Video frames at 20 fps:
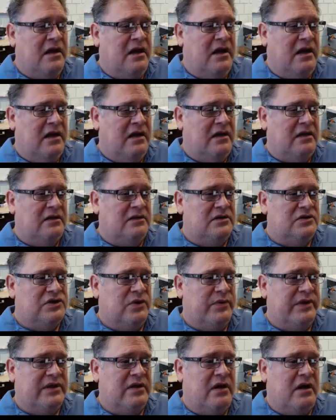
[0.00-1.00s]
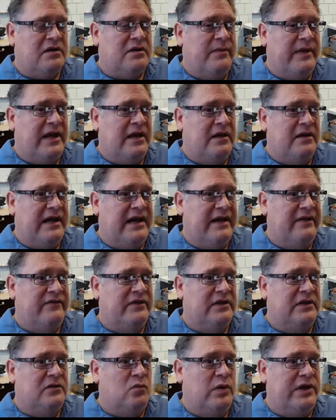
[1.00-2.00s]
So we talked about
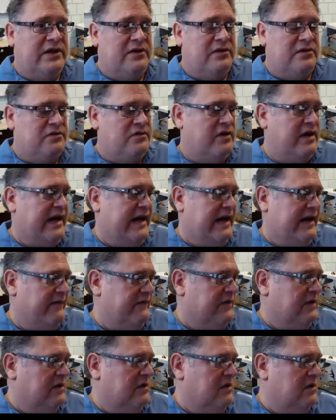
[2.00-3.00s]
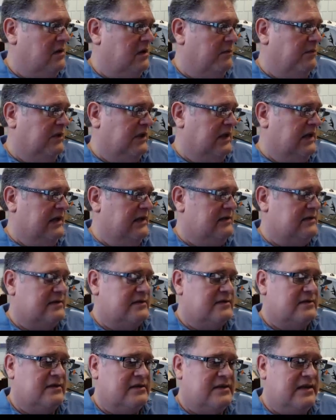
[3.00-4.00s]
having weaker draft
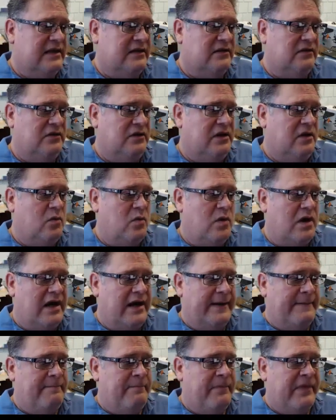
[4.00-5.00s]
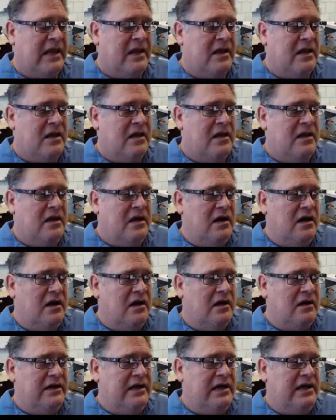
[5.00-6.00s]
appliances. Let's take a look at why.
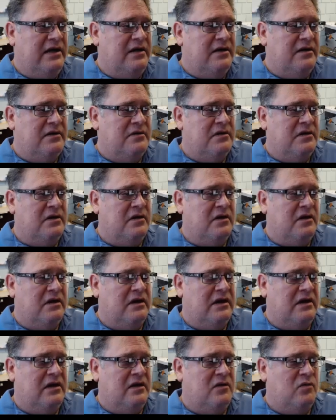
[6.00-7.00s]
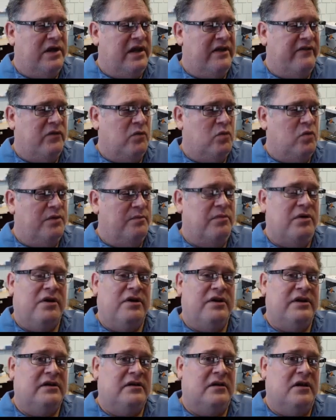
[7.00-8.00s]
Here we have a
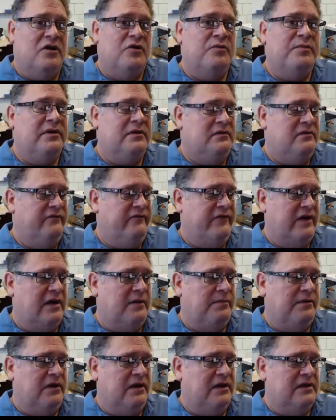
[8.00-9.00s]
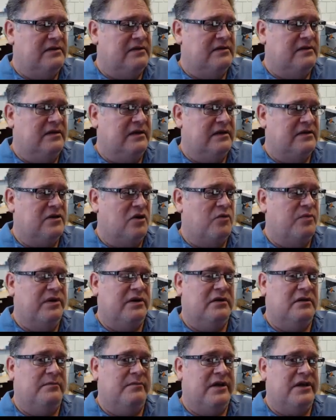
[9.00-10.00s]
wood-burning open fireplace. It's
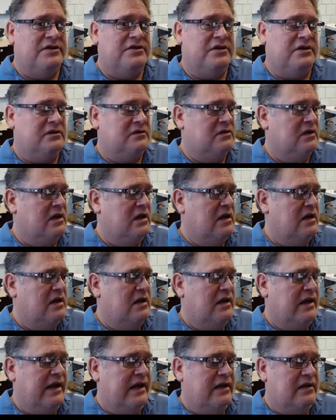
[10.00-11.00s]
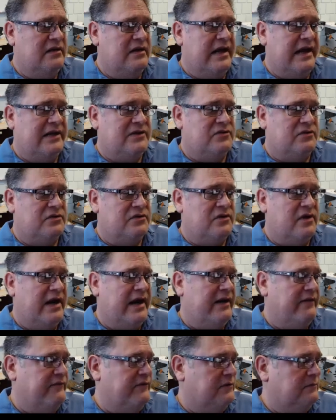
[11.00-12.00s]
open combustion and natural
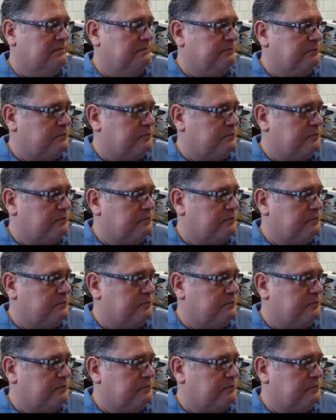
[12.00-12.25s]
draft.